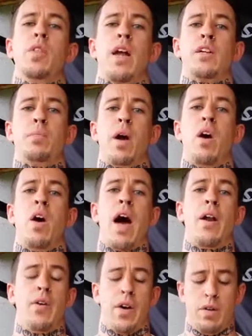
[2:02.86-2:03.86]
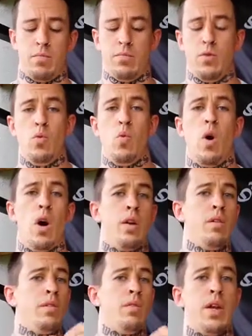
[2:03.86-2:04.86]
that is by laddering them. Do
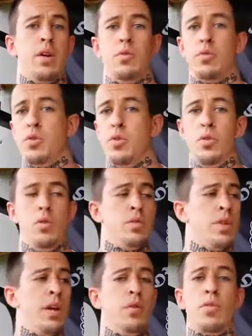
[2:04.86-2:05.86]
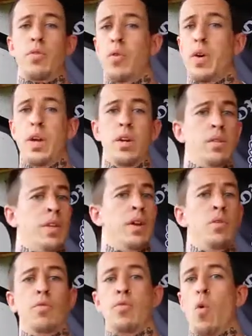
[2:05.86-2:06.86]
1, then do 2, then do 3, then
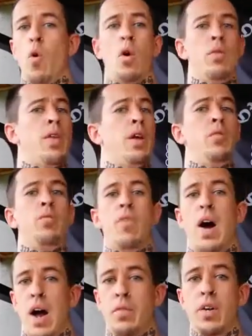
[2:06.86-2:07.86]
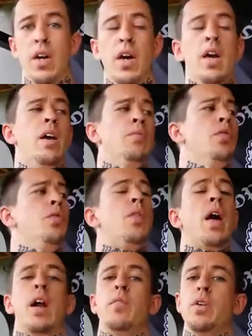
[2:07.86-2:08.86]
do 4, then do 5. If you do
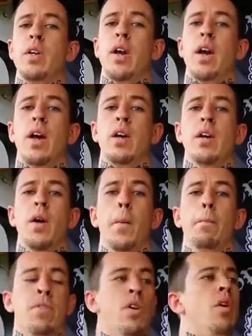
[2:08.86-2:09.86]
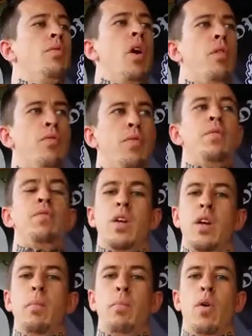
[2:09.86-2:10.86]
that every day, you'll have done
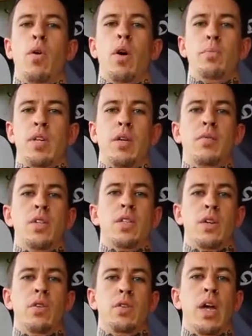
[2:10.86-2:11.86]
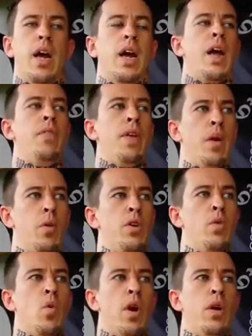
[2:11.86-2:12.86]
15 pull-ups every single day, and then what
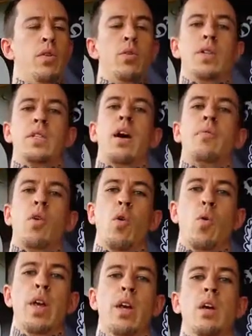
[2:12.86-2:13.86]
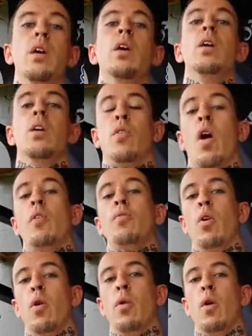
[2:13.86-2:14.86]
you want to do is after a week, try
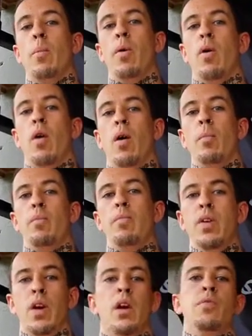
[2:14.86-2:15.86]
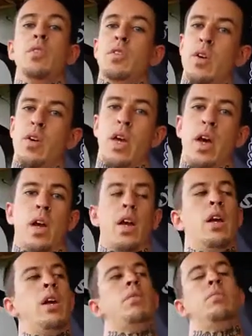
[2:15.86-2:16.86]
for a real pull-up. If you still can't
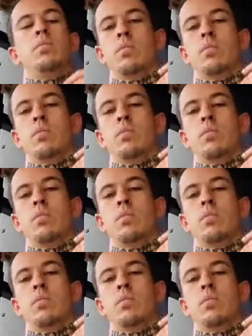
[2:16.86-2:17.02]
hit it,